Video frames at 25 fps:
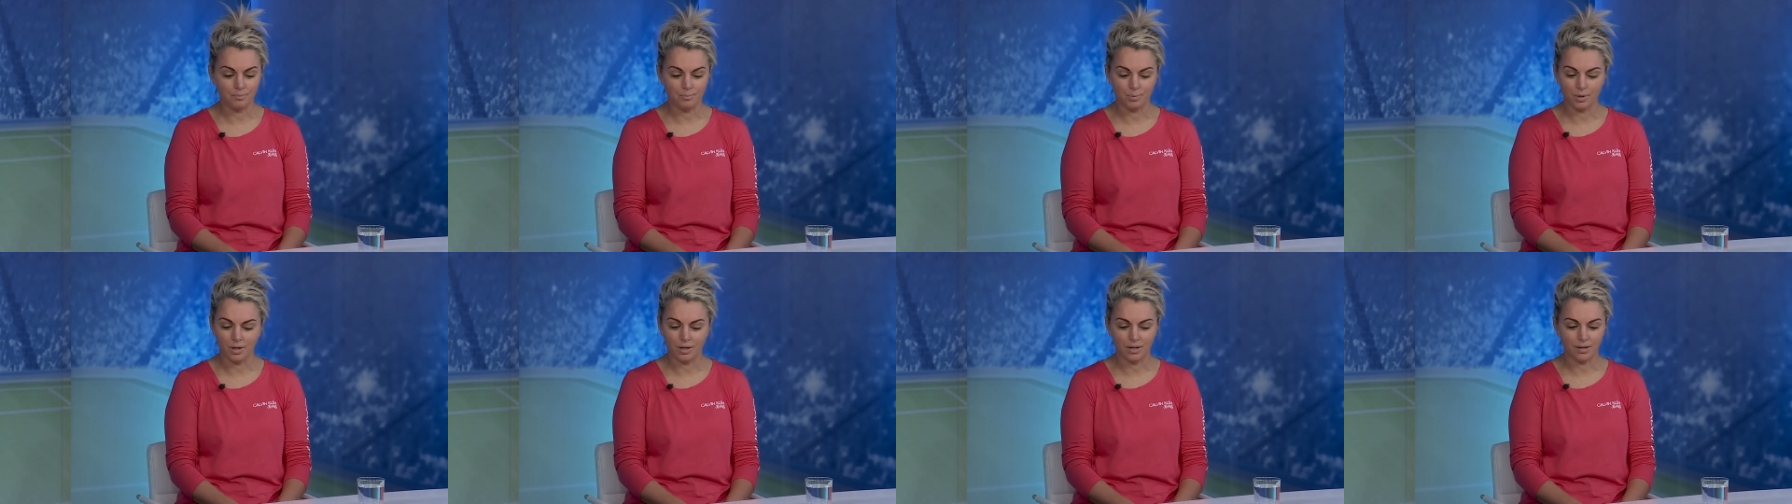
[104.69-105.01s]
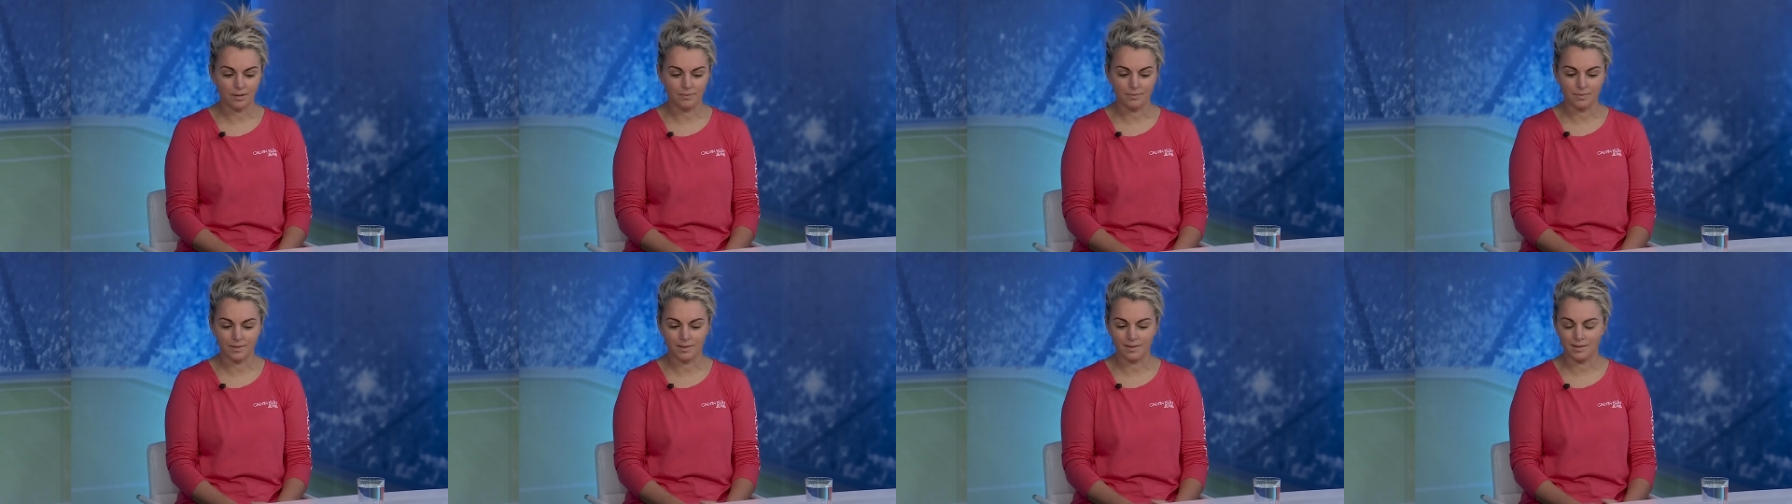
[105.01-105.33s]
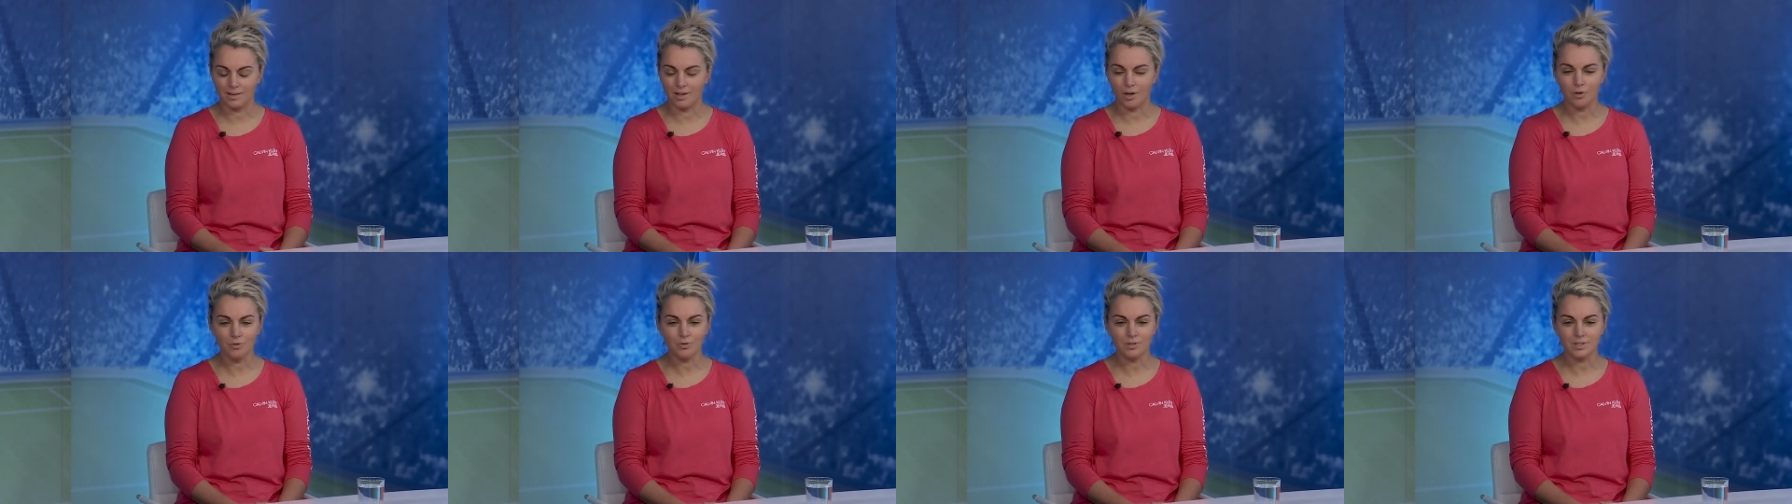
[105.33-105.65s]
But
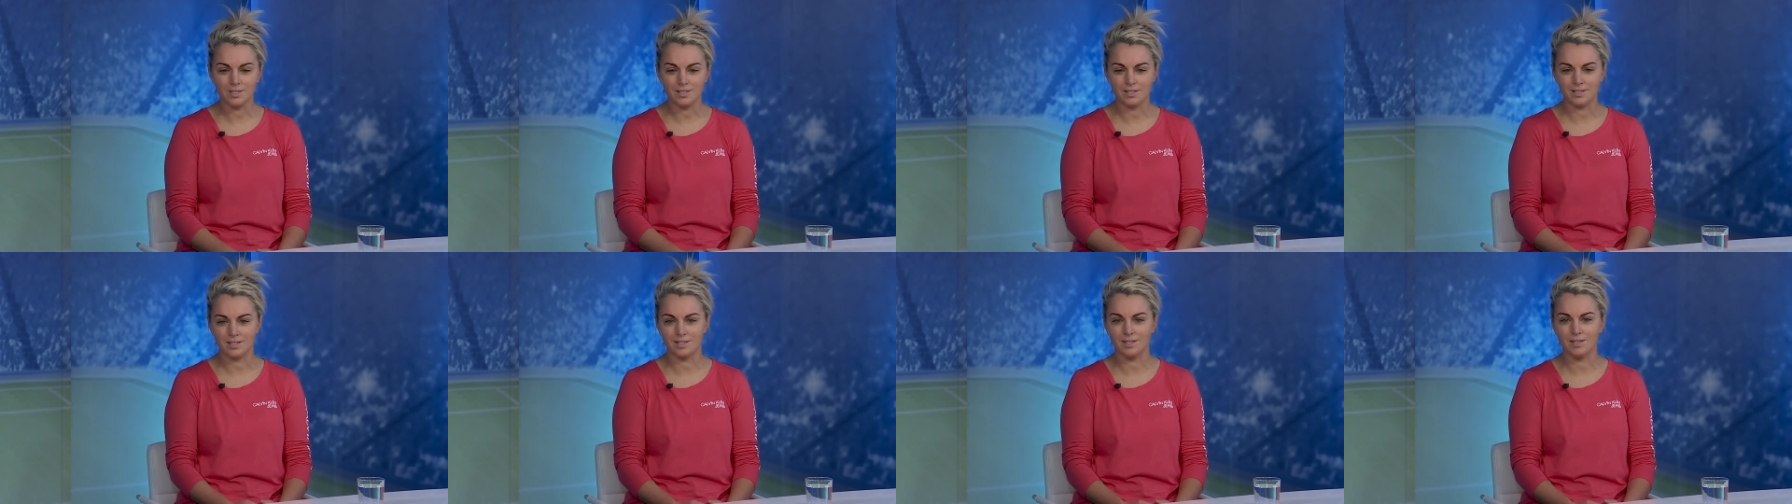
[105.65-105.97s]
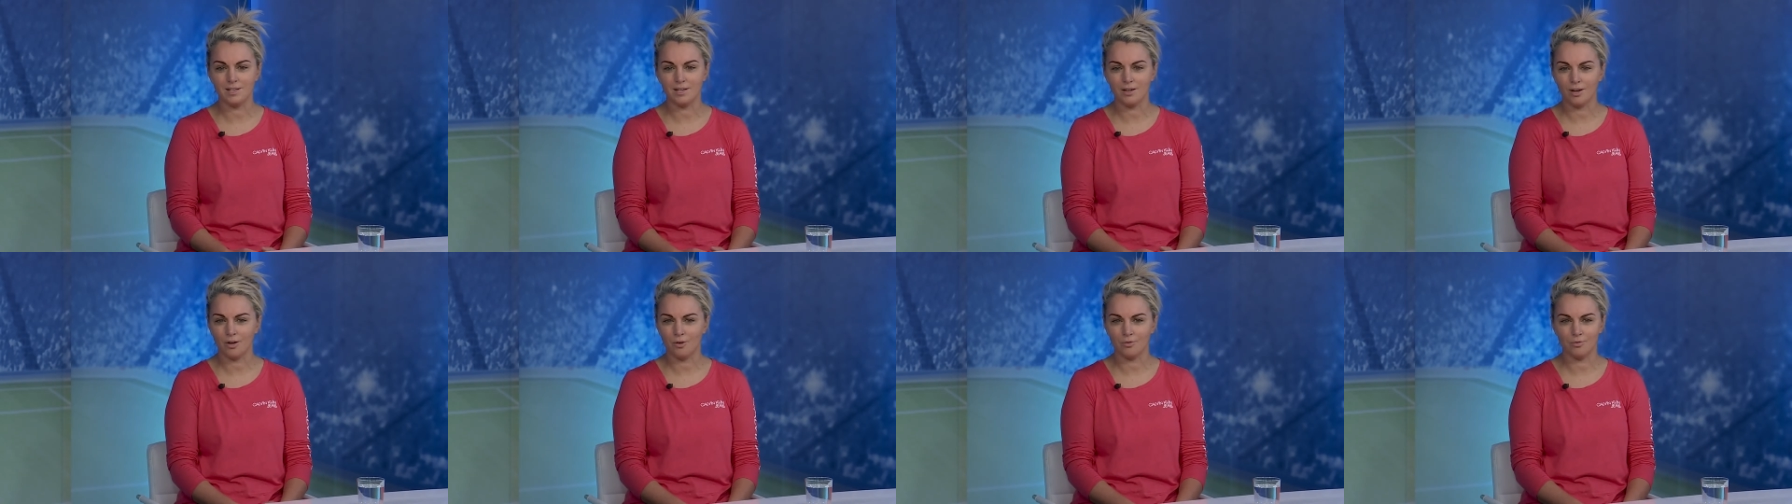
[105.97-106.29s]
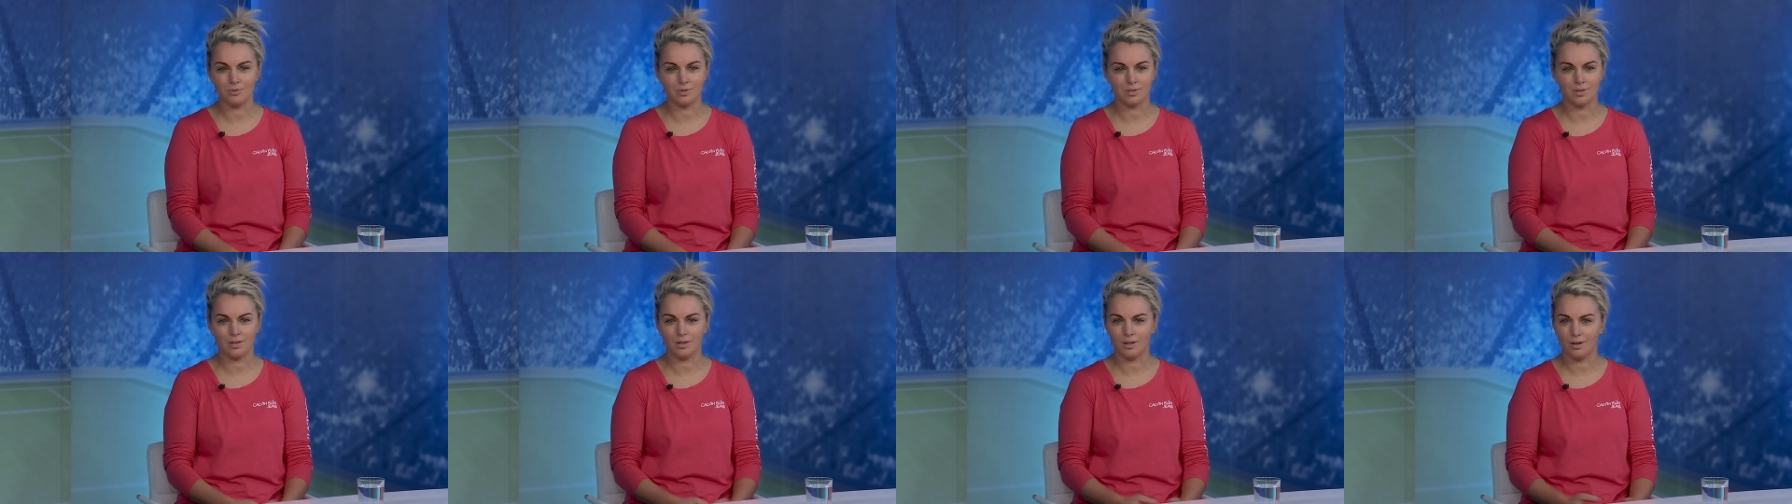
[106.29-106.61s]
now to see
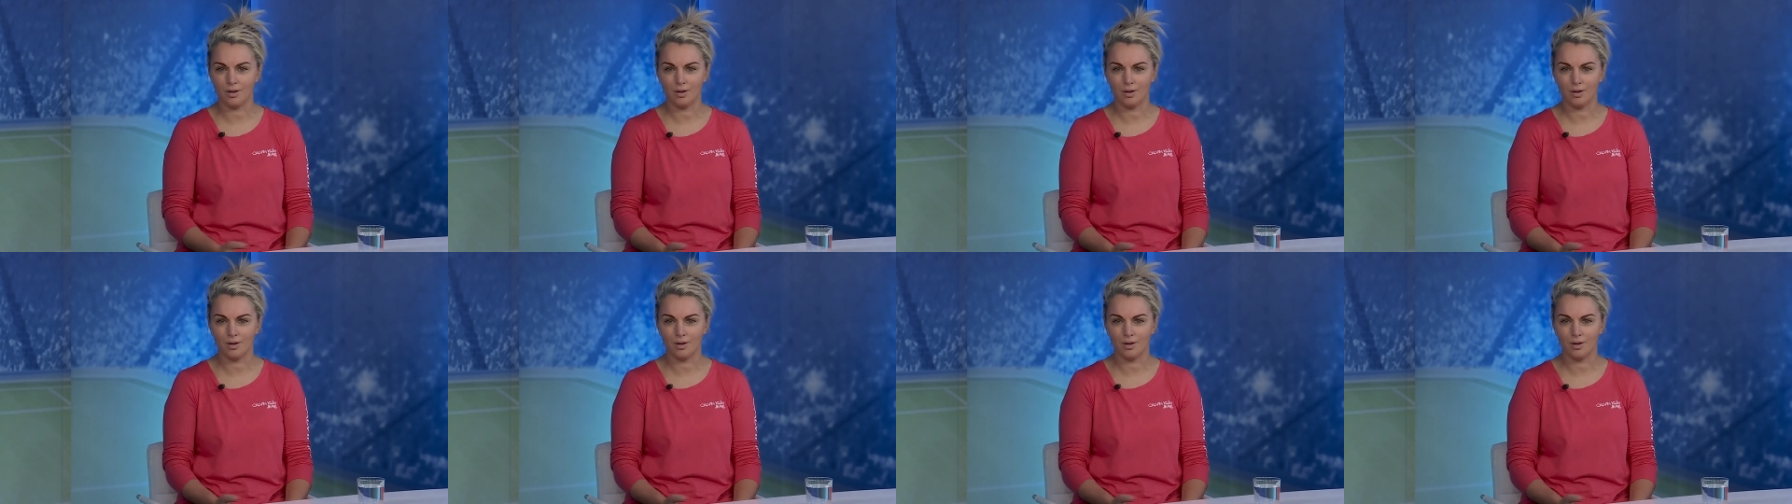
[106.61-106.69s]
how